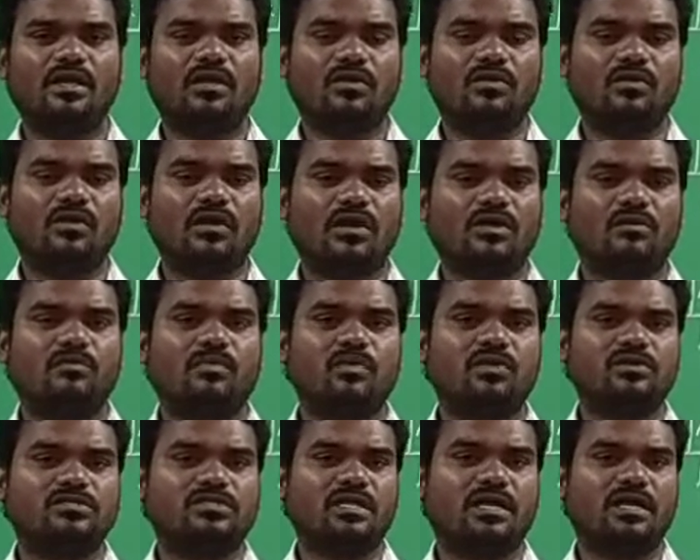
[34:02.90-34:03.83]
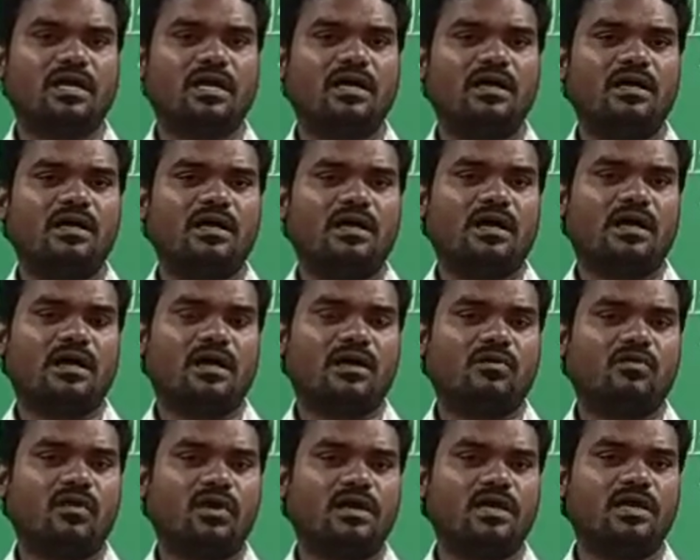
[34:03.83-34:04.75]
you can post the
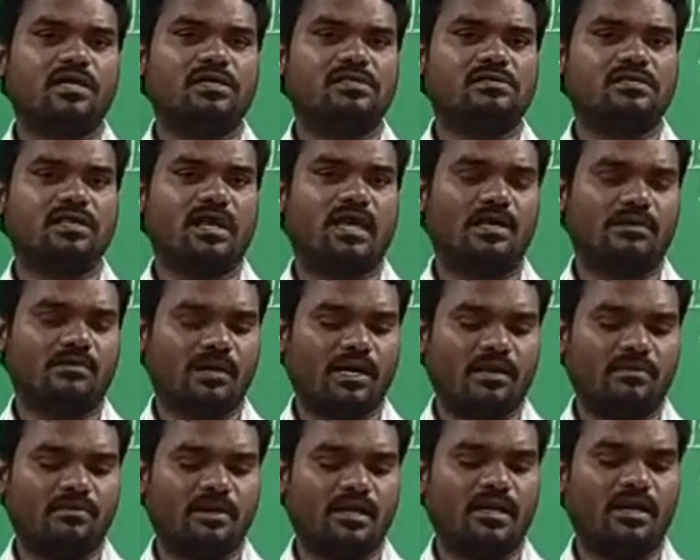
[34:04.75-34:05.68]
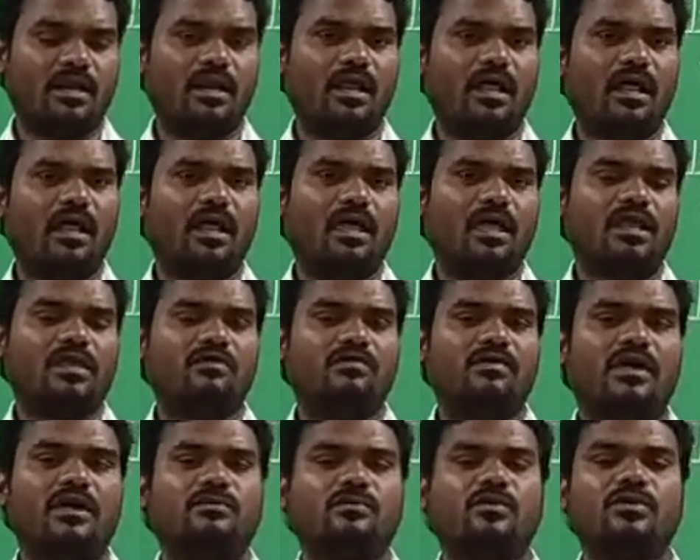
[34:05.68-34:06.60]
queries in my mail.
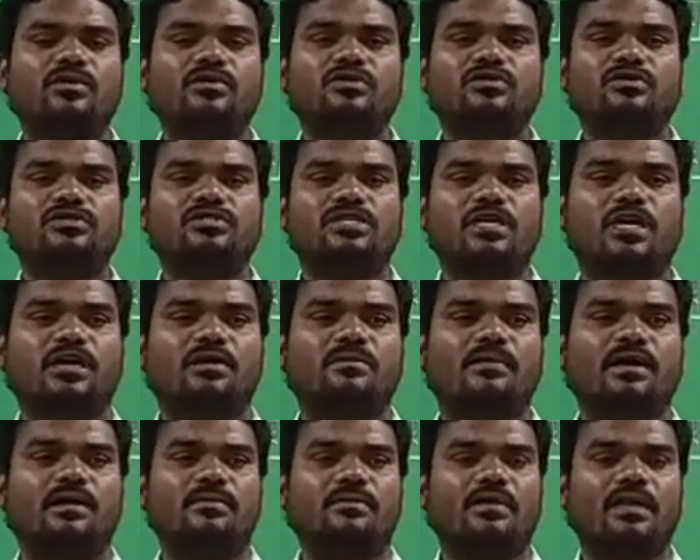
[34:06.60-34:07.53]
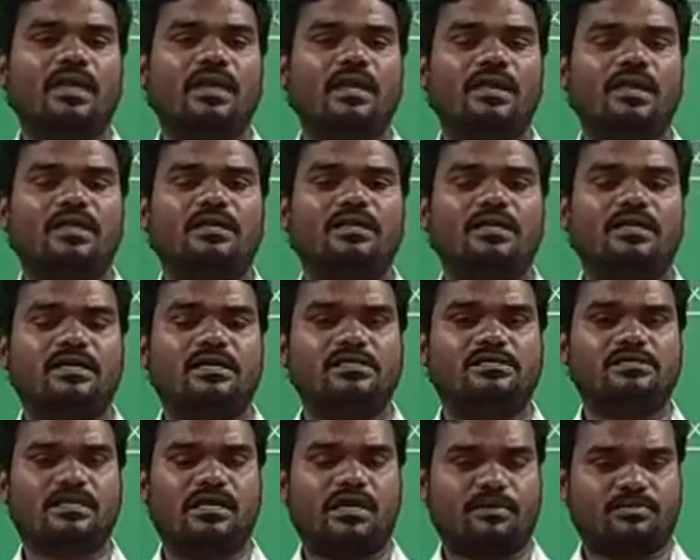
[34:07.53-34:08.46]
Anyway, I am going to share my mail in the
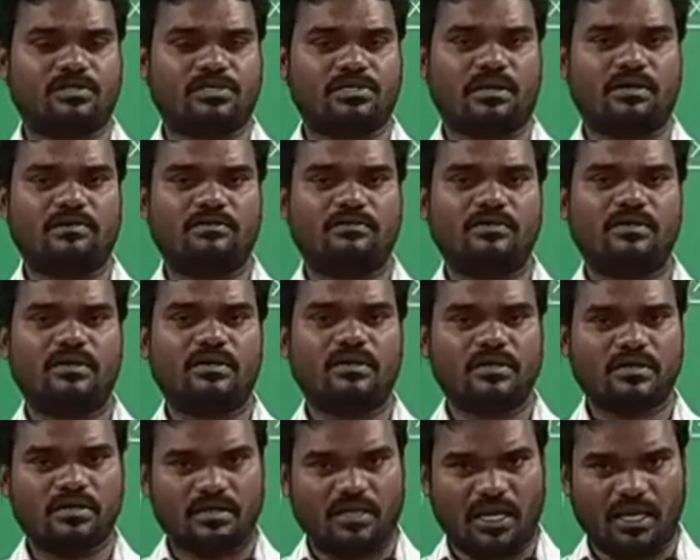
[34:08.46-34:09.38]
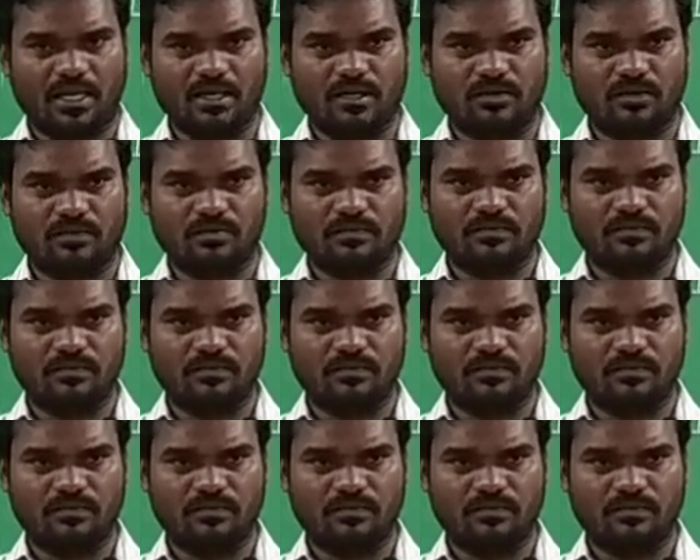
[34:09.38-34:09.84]
description. Thank you.